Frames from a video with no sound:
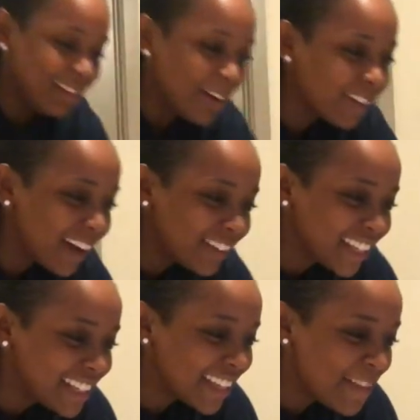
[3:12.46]
damn, I forgot what
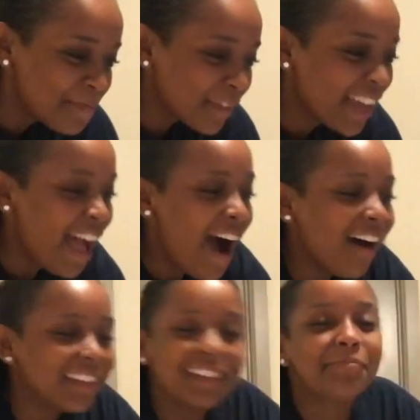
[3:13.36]
they said.
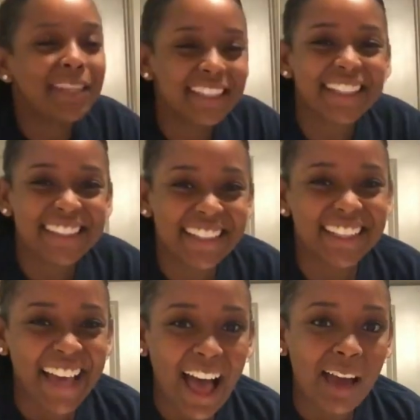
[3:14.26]
Oh, they basically said
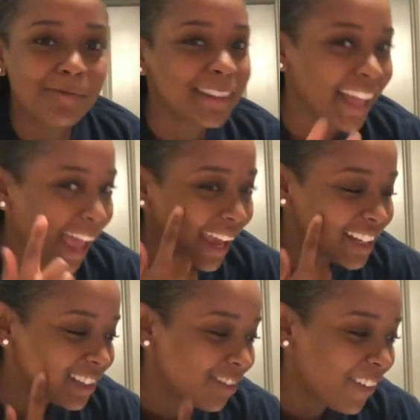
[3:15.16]
the guy with the
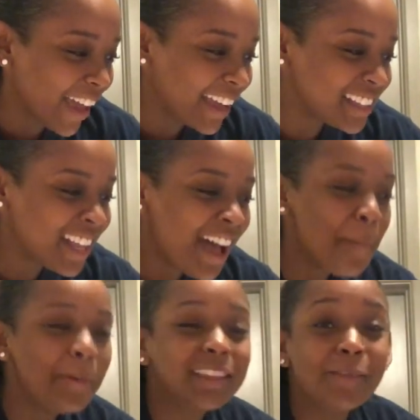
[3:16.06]
angel face,
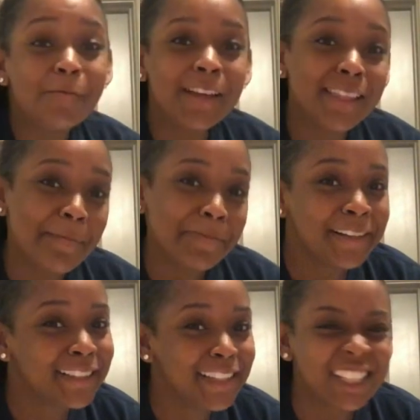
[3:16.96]
but the one that
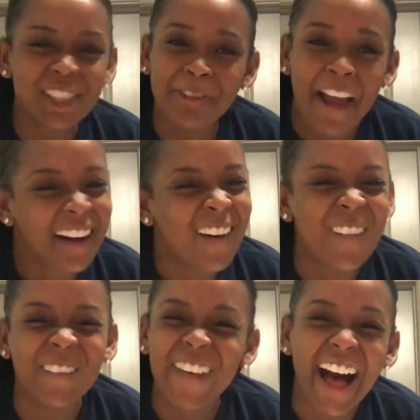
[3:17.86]
puts this track
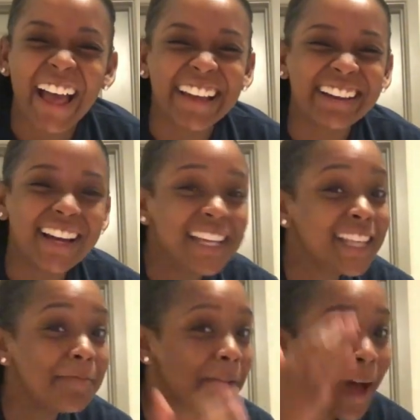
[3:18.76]
on fire. They
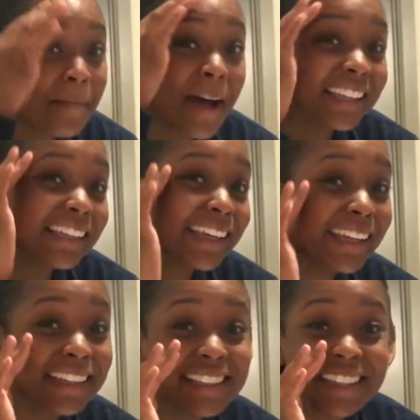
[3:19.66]
say, baby, I might look
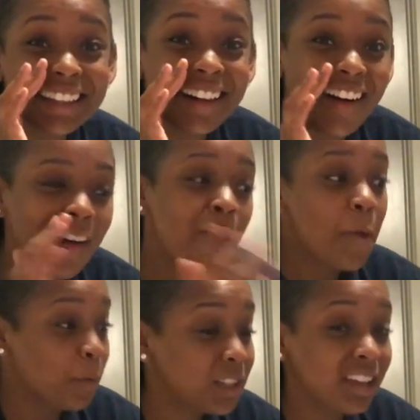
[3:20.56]
innocent and all,
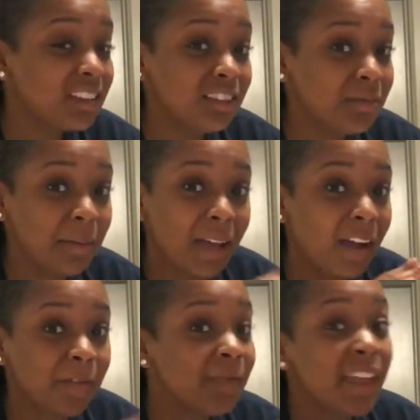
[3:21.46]
which they do, baby.
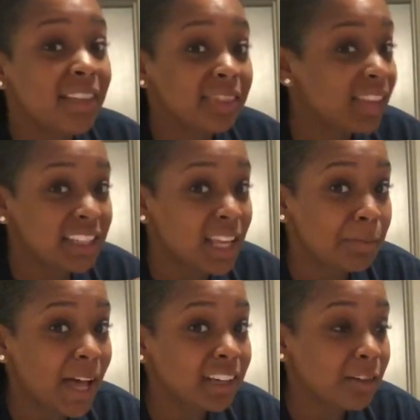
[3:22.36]
They say
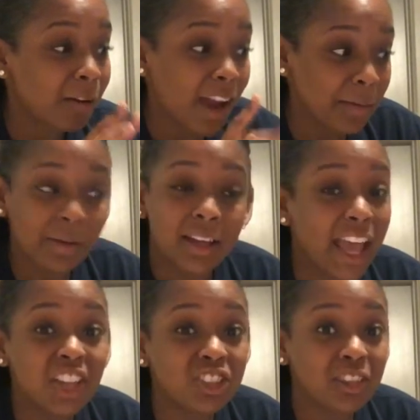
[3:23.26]
black don't crack,
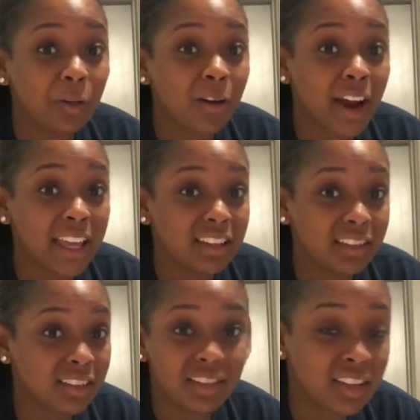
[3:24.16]
but Asians don't crack
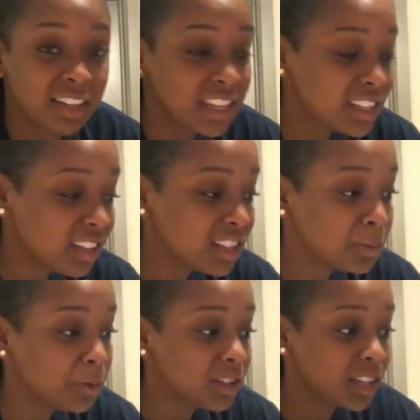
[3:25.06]
either. They skin is
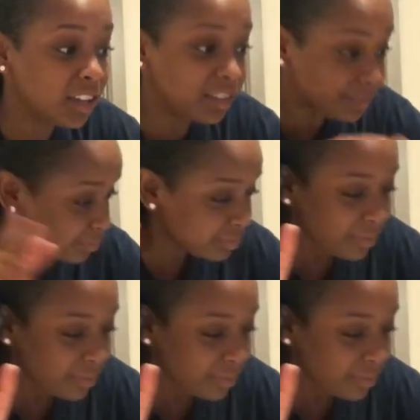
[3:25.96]
smooth as hell.